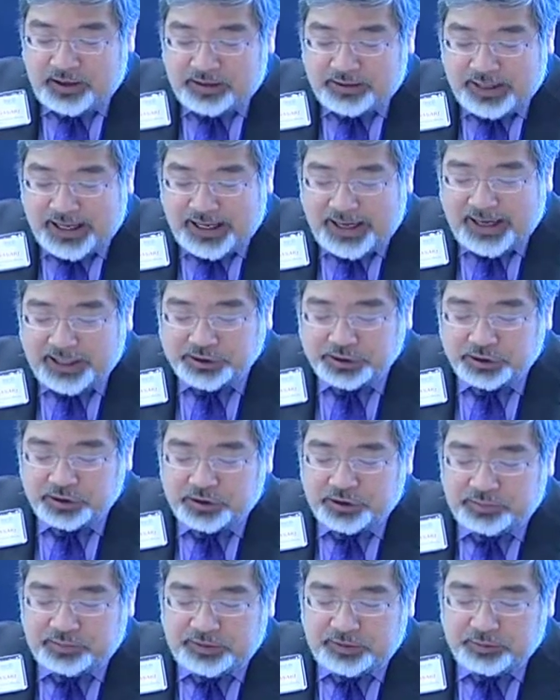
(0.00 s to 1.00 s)
That action
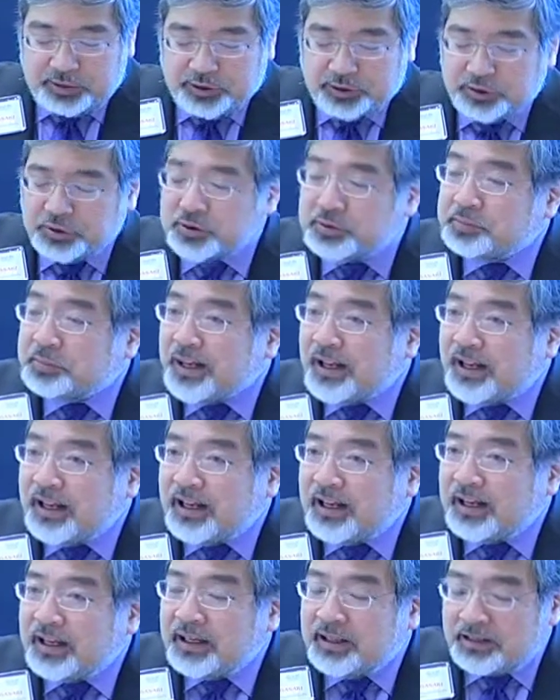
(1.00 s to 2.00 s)
could be reduced
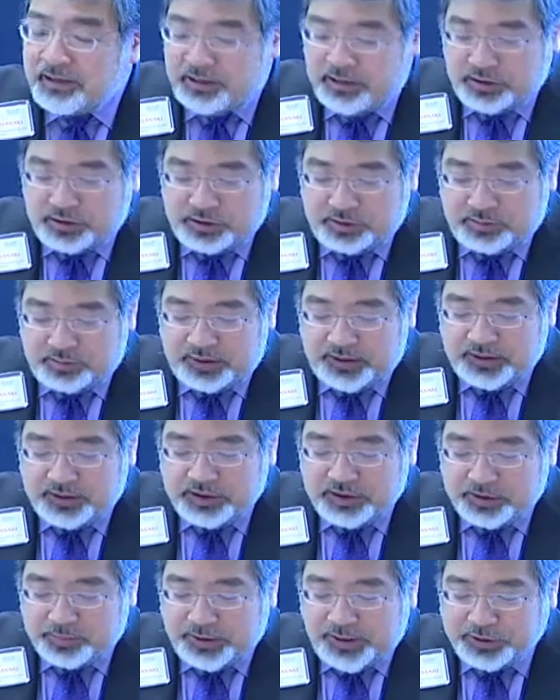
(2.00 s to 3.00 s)
pay, it could be
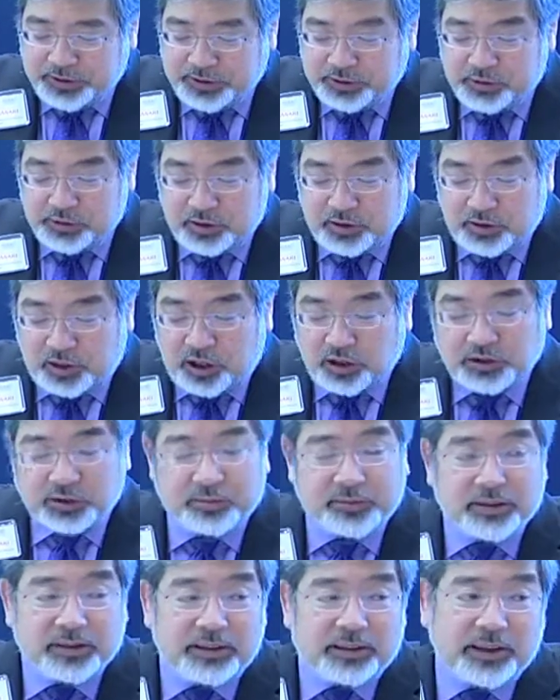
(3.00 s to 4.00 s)
suspension, or
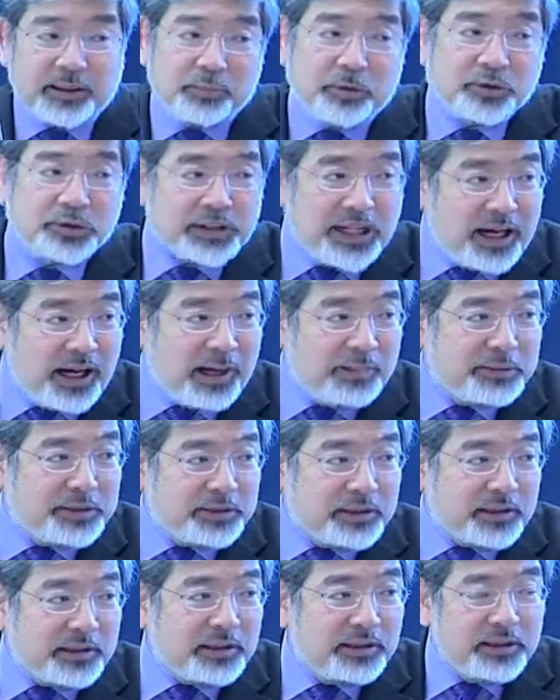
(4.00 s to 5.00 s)
ultimately, and most
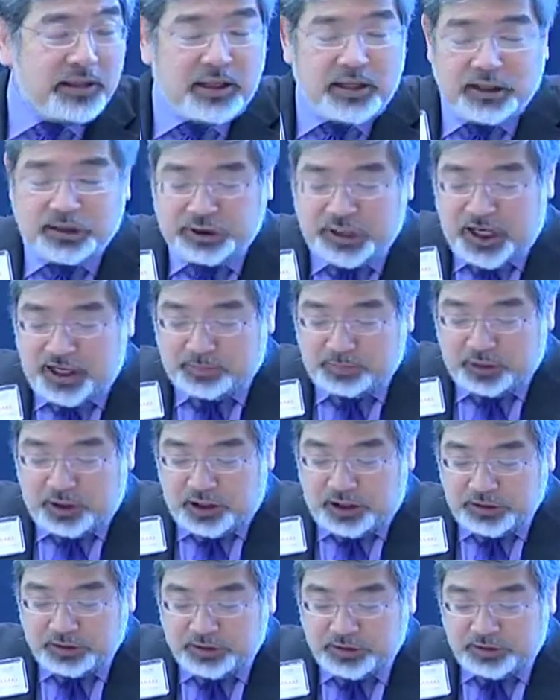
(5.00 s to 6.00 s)
commonly, job
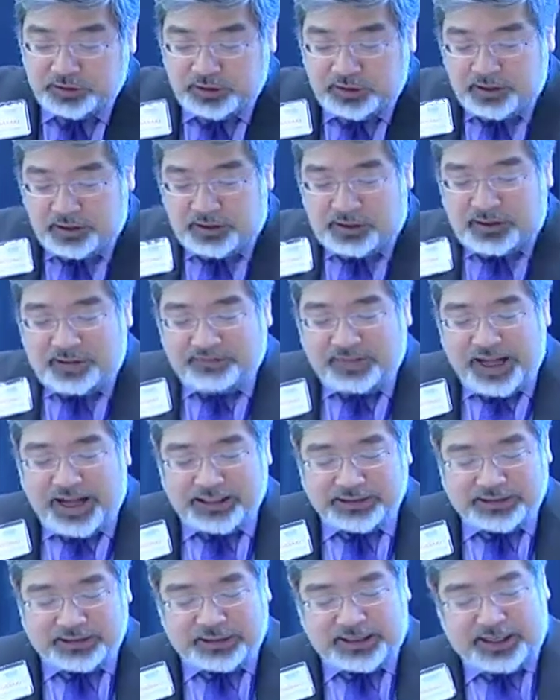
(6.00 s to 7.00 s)
loss. If
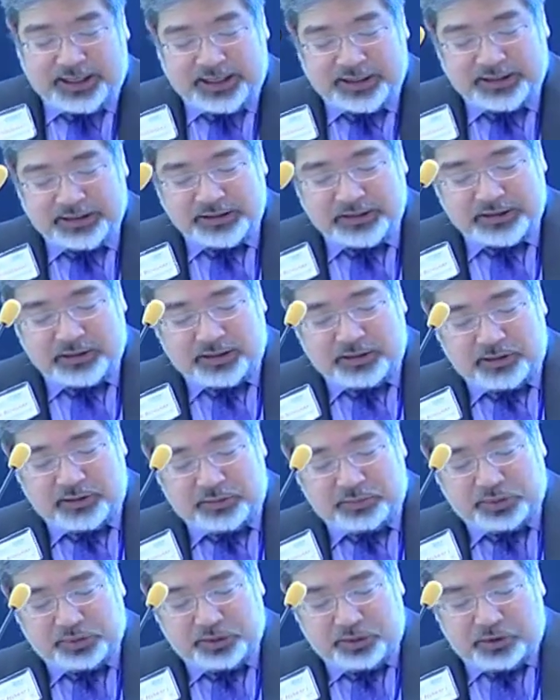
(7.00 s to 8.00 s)
that is the case, then the
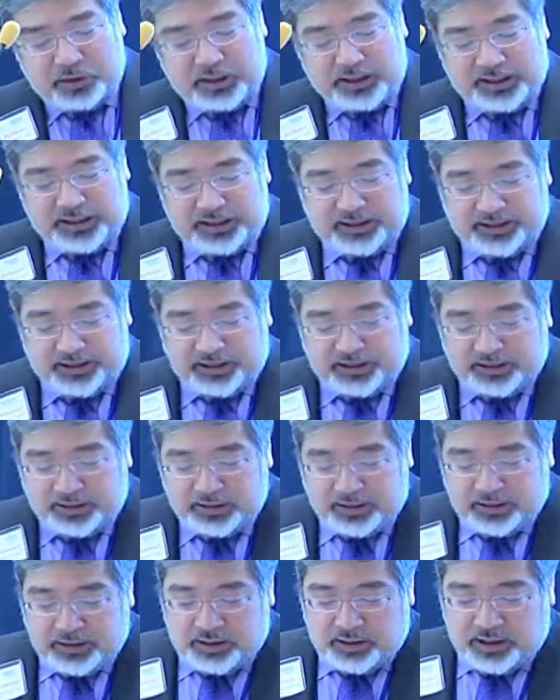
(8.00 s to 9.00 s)
employee
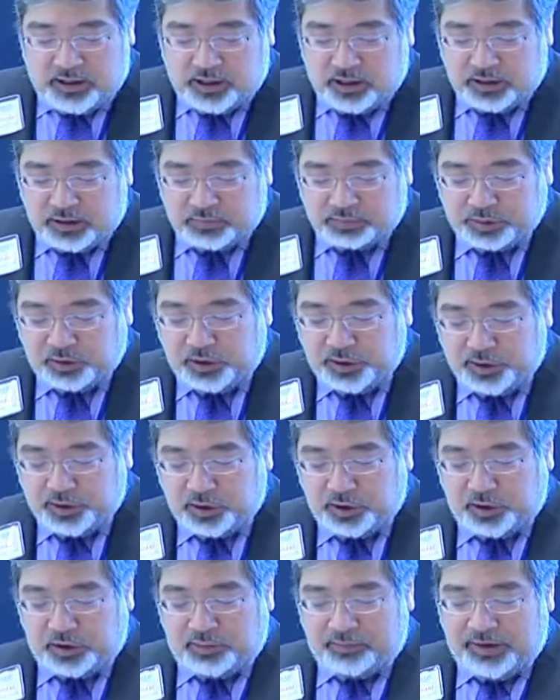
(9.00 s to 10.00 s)
or the
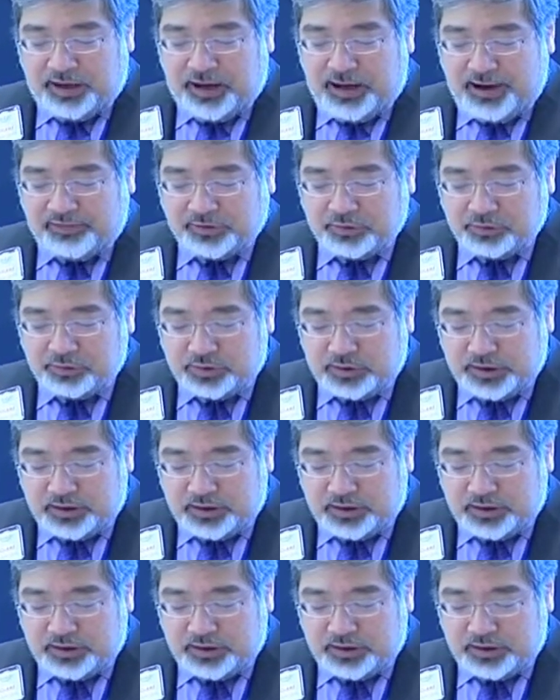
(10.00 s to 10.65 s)
employer may have to